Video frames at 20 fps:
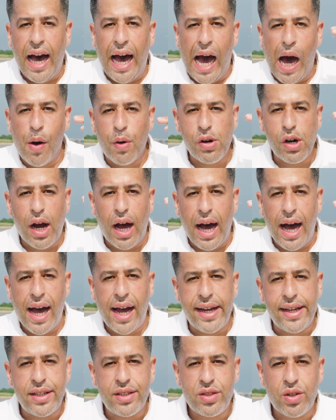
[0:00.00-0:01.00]
our
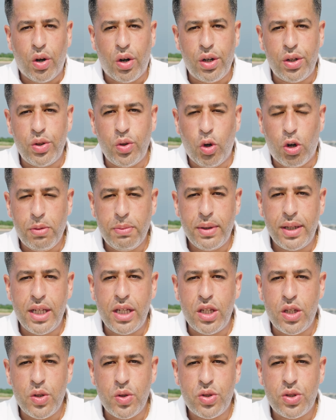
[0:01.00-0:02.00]
eyes are normally
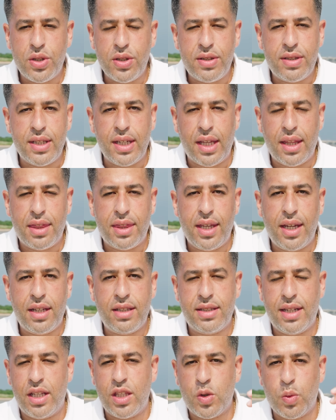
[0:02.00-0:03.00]
used to seeing
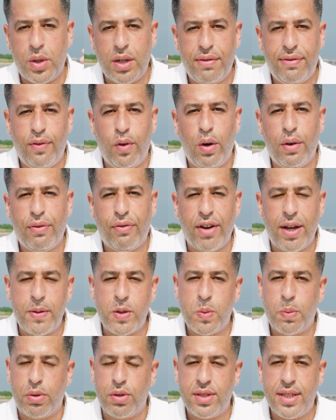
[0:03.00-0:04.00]
things at twenty-four
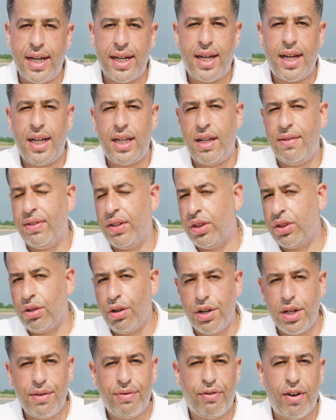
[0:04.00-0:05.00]
frames per second, even
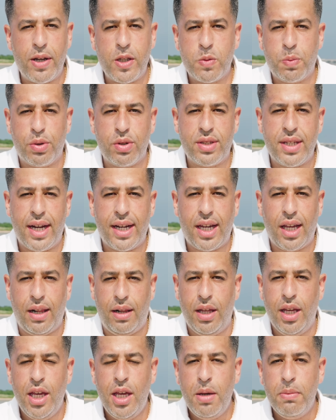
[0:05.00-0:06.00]
thirty frames per
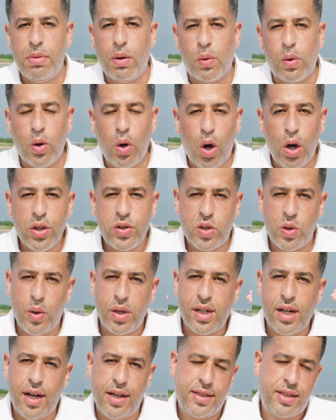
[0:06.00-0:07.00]
second, but we're also
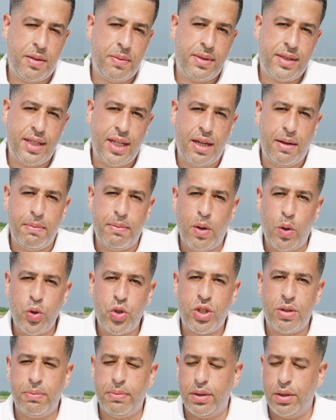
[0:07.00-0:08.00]
accustomed seeing
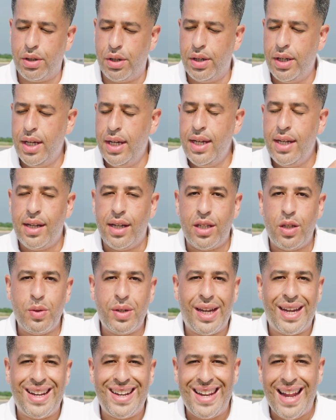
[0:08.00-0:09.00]
motion blur, and you
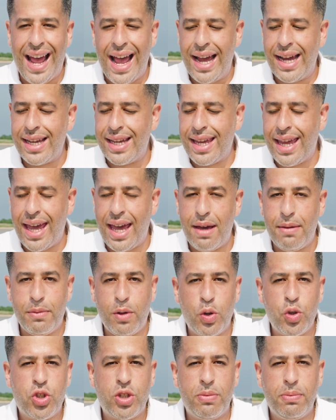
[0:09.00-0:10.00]
cannot get
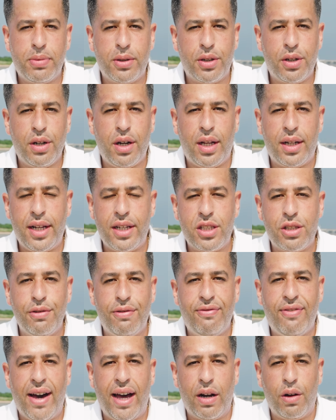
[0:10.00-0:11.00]
motion blur unless you
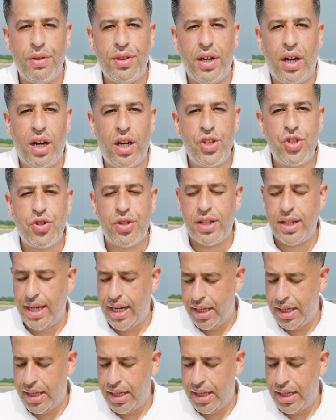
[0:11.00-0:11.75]
follow the one hundred